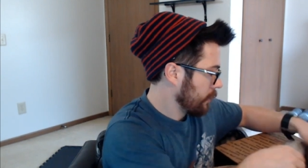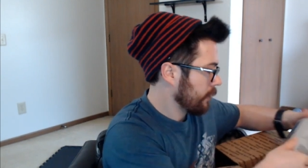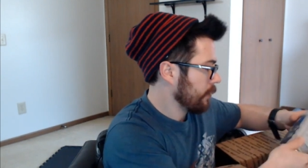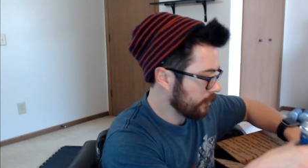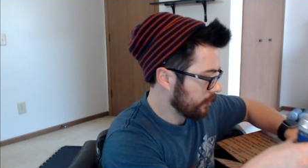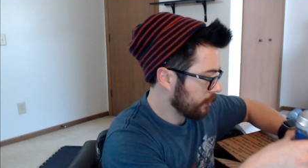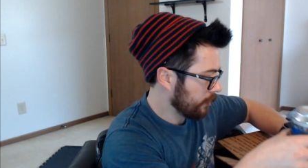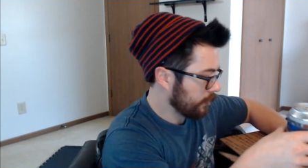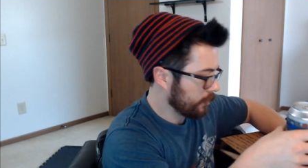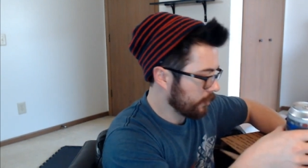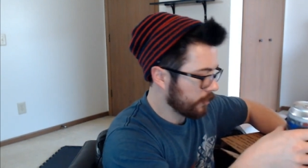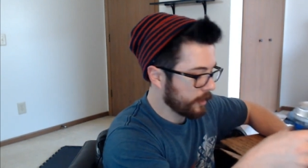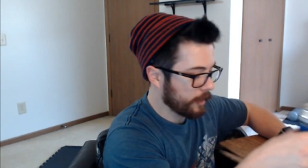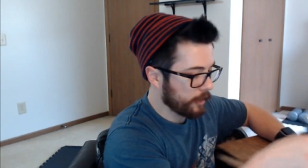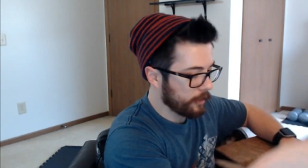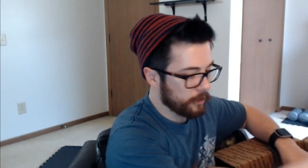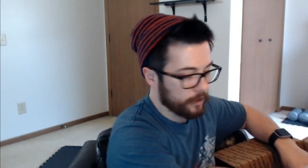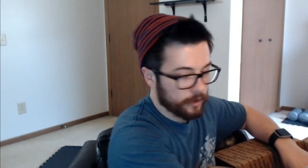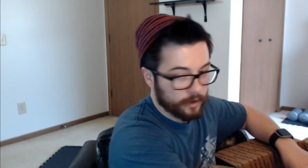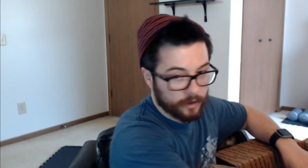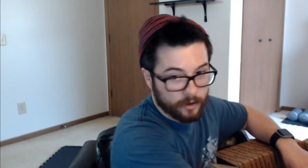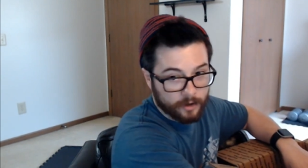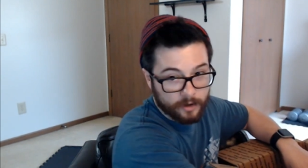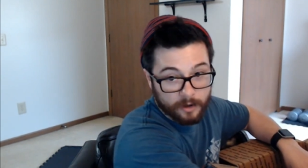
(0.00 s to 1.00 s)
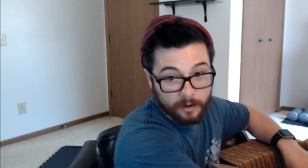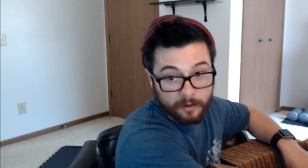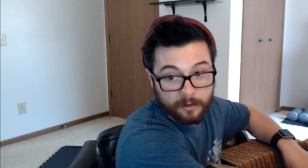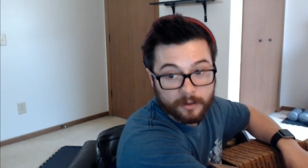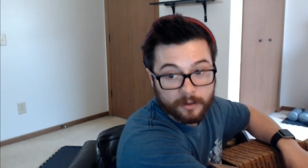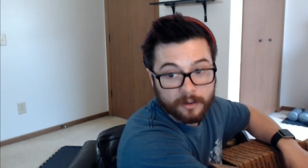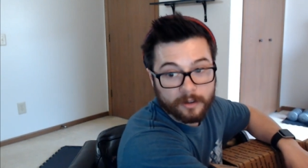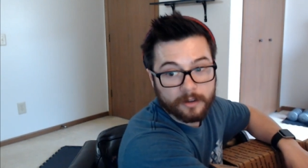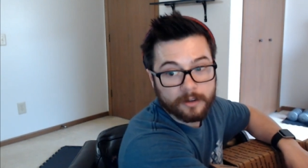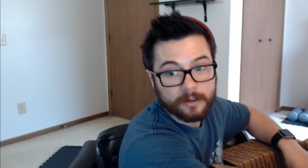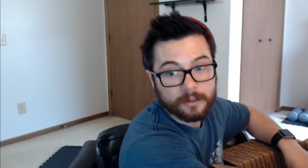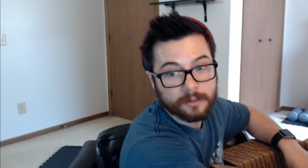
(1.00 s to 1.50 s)
Okay, we're gonna
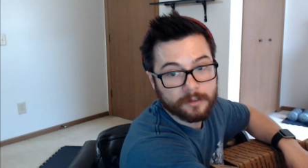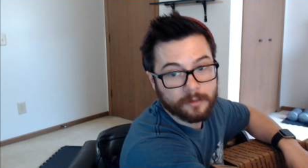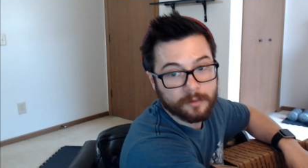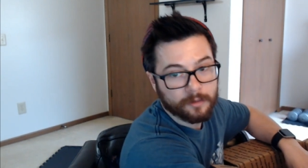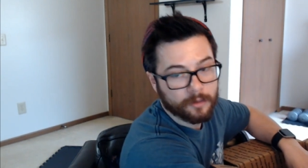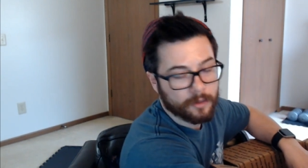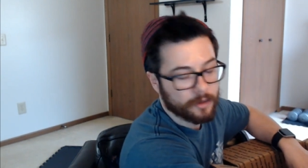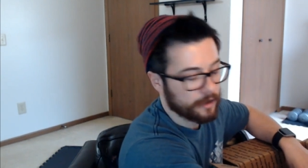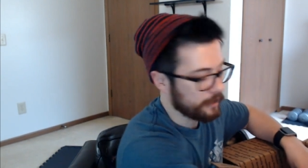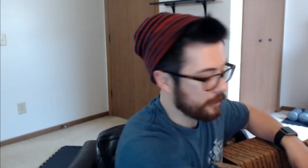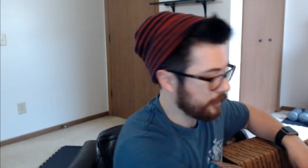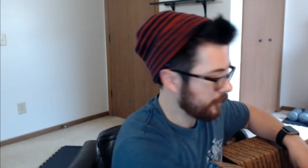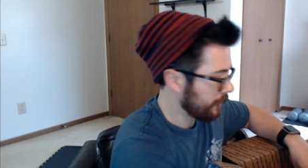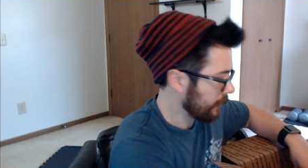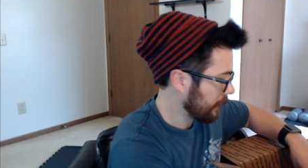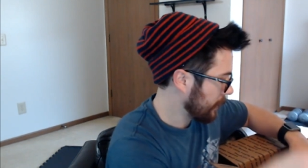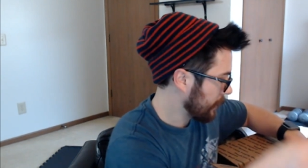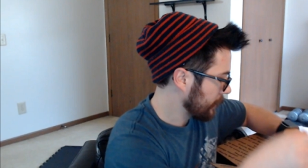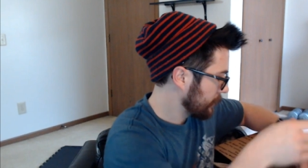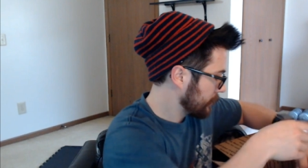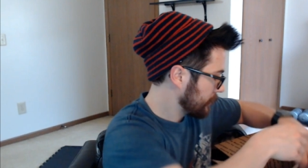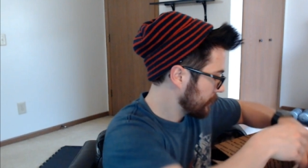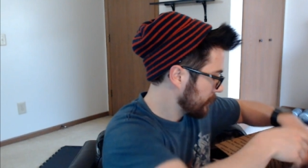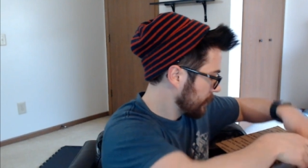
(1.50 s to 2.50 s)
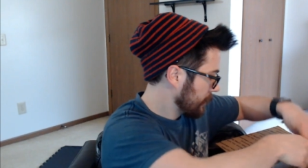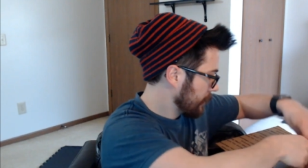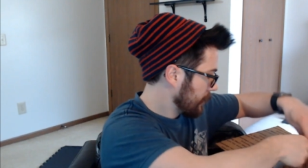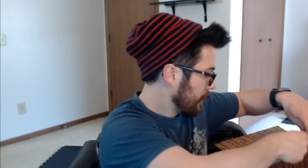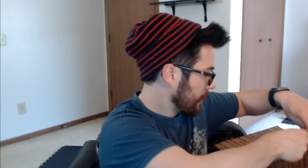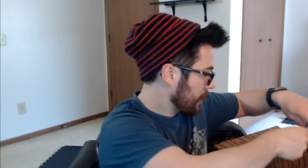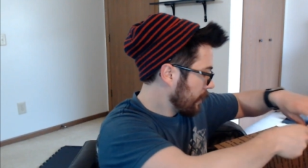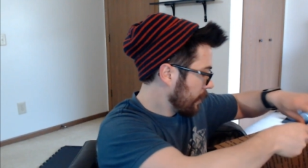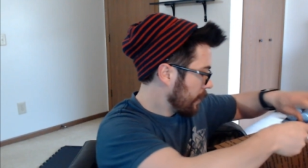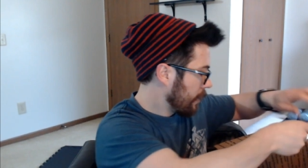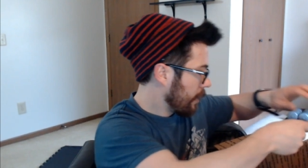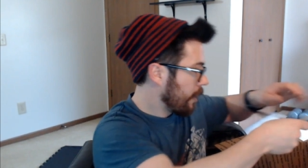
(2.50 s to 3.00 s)
gonna do that last.
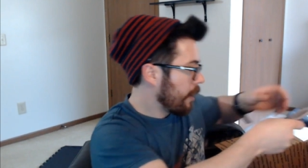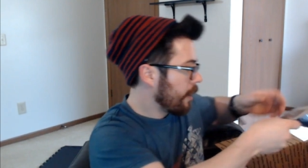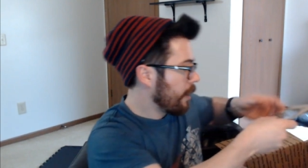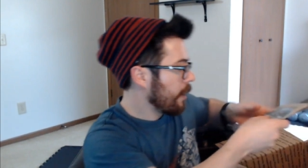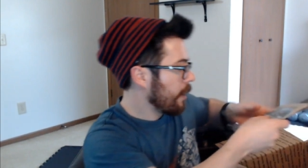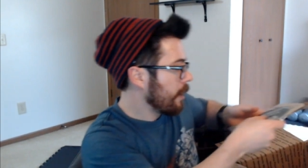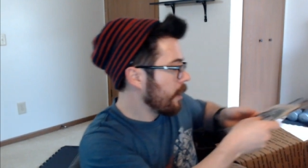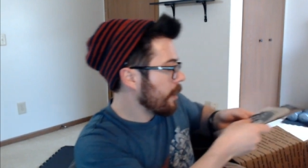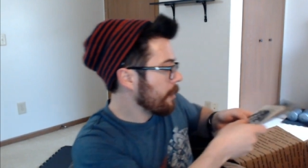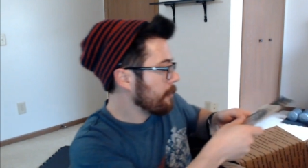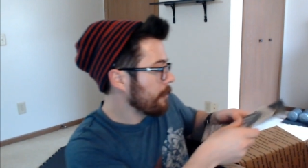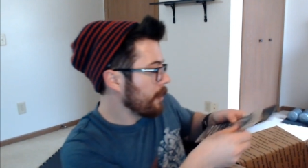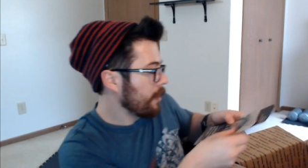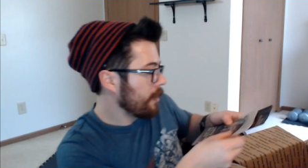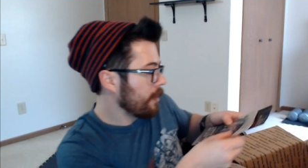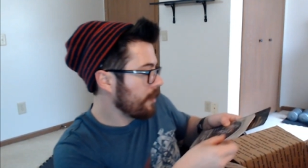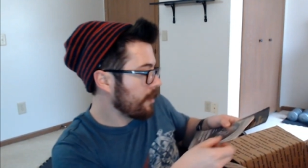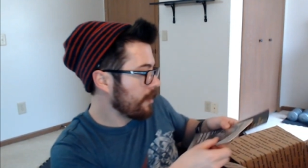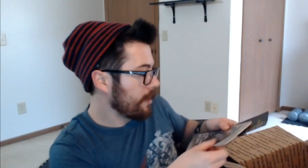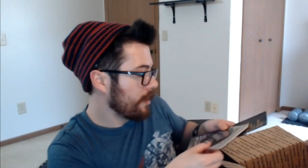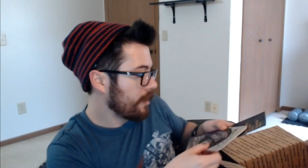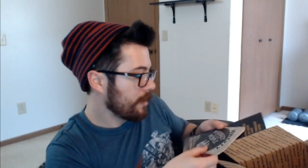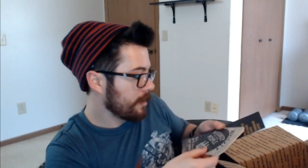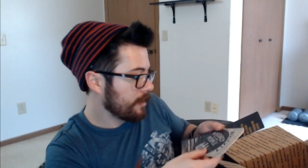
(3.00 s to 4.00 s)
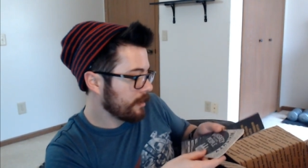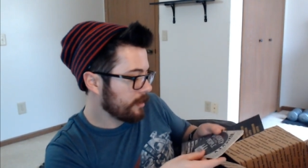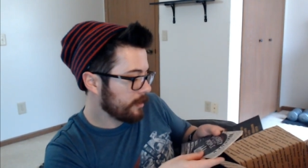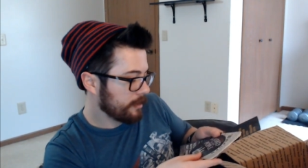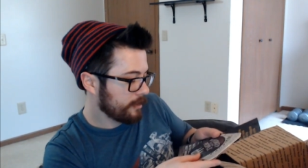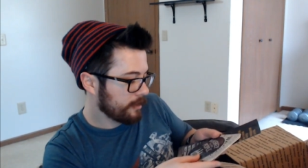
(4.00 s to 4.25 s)
Um, ugh.